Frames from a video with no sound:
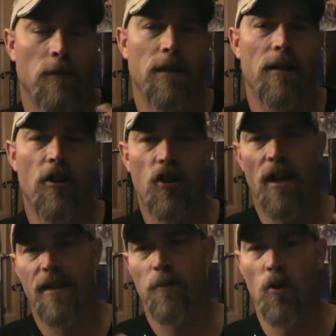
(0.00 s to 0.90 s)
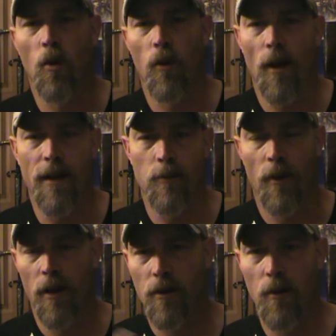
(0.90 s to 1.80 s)
at least you get some cool things
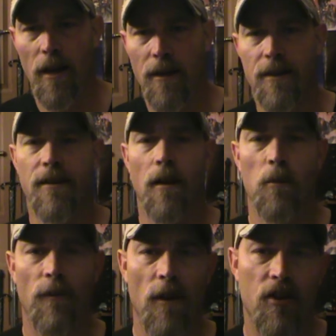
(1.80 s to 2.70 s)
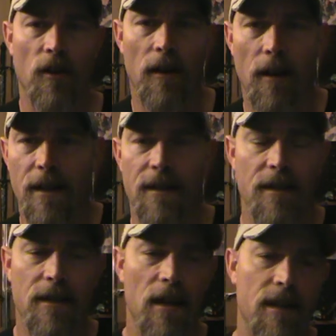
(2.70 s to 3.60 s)
with it. You get some officially
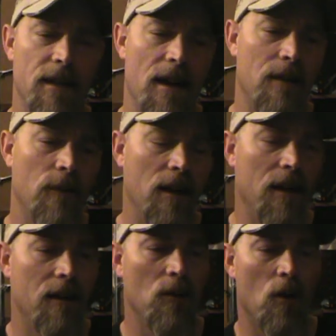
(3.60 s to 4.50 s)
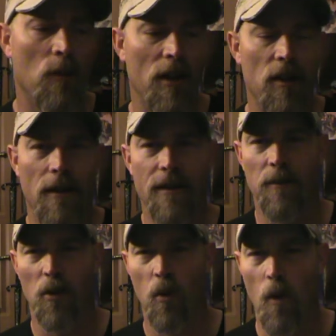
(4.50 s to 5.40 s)
licensed dice out of it. Normally you get
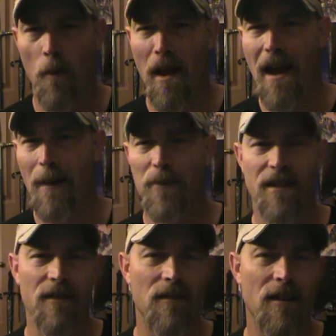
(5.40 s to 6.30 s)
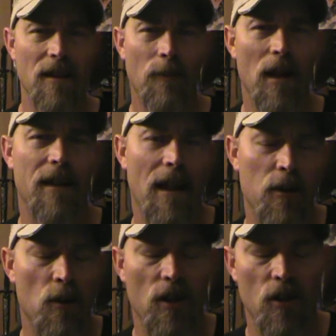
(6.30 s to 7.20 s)
some cool maps and stuff like that
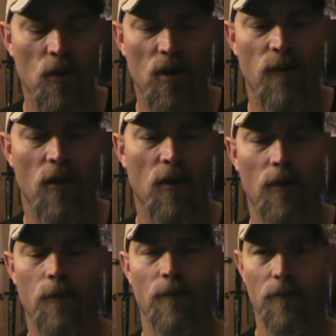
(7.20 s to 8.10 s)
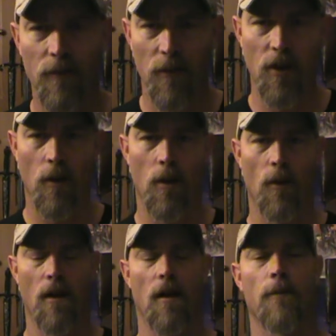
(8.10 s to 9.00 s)
you can use for your
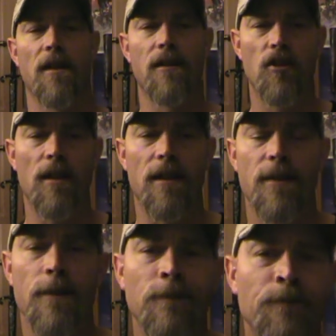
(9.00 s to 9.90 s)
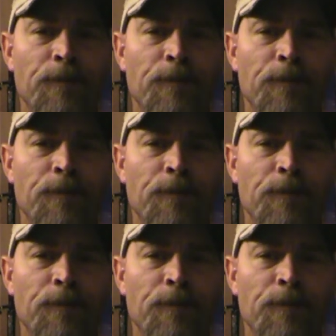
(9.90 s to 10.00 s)
other RPGs.